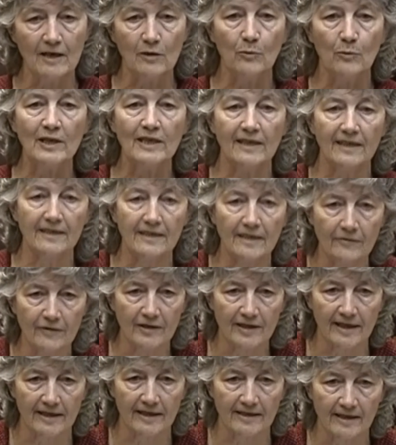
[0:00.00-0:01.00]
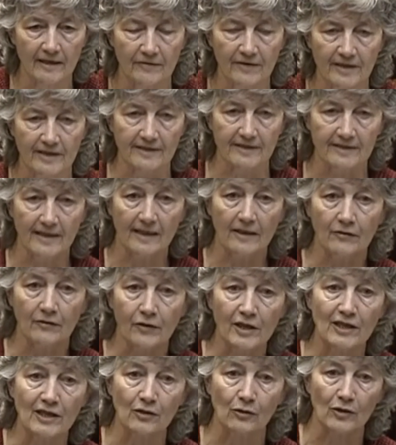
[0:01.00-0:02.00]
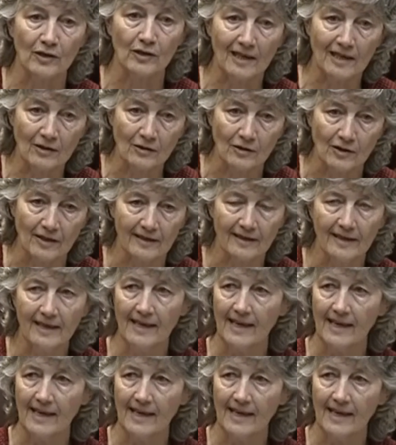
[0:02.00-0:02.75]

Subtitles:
We can never get evidence if we don't look.